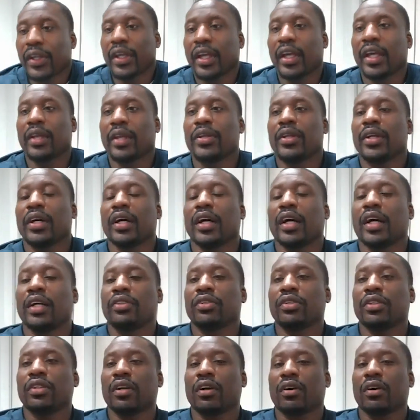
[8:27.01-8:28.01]
And,
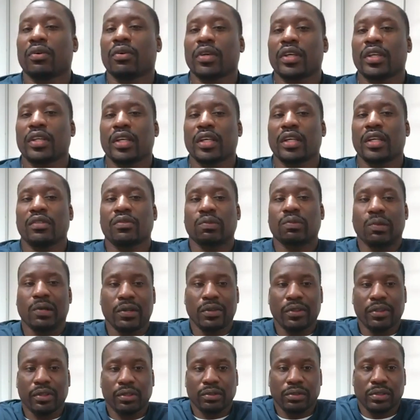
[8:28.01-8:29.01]
you know, he's
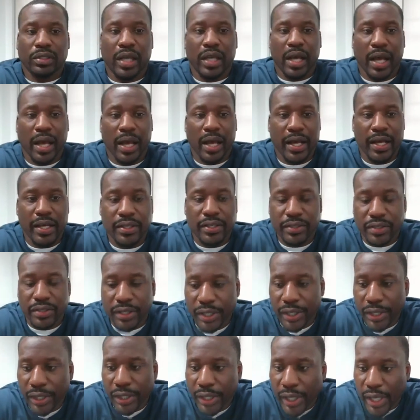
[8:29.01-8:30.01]
one of those guys,
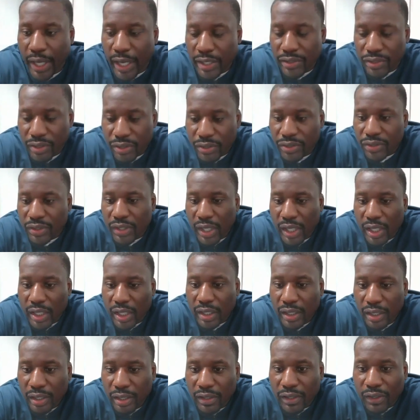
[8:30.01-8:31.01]
as this
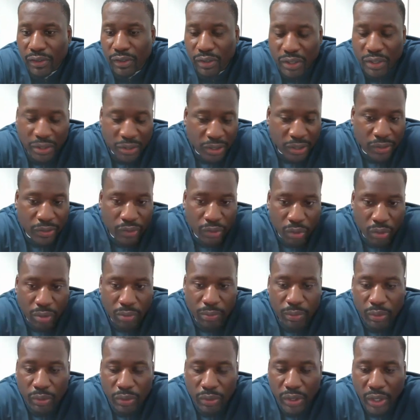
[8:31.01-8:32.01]
thing, you know, a
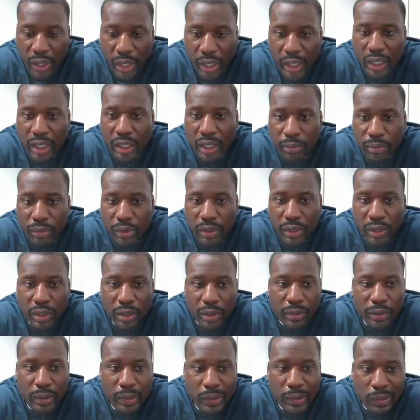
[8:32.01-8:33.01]
normal game,
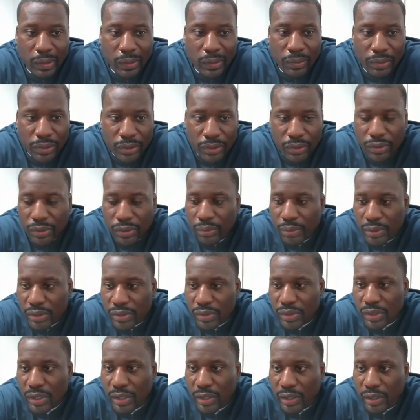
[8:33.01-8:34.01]
you know, you
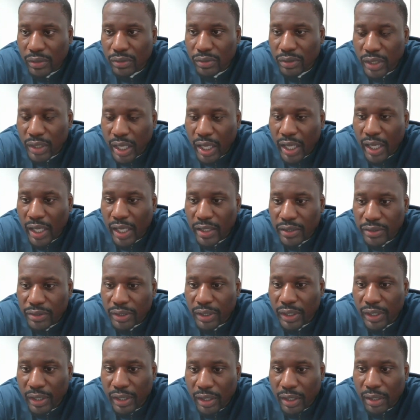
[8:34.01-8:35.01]
would see those
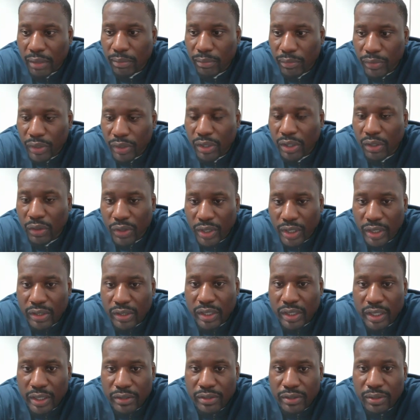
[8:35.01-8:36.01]
guys, you know,
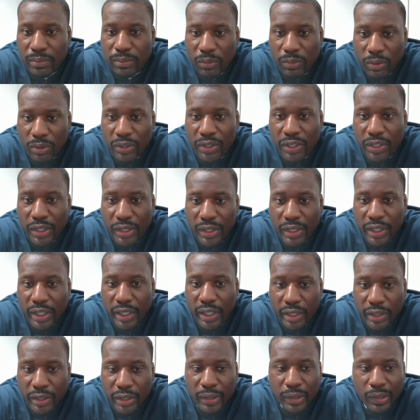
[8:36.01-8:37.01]
get some work in
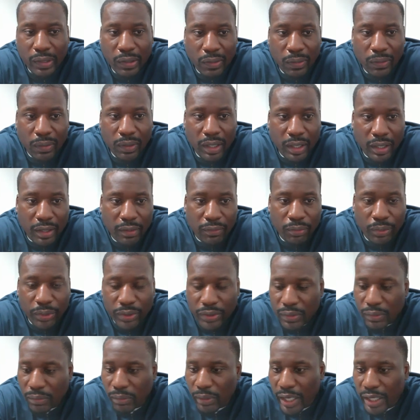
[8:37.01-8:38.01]
there, you know,
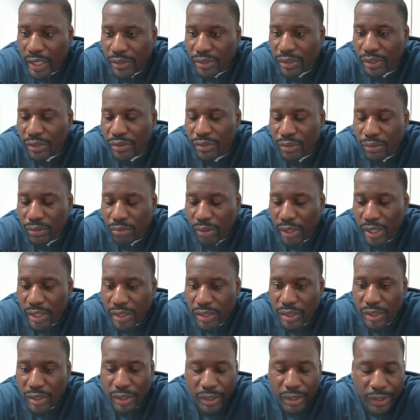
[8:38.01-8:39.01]
with the right
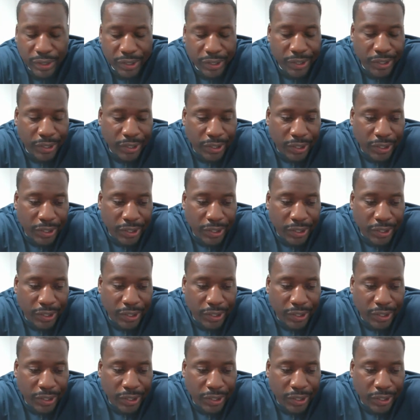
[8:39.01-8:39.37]
situation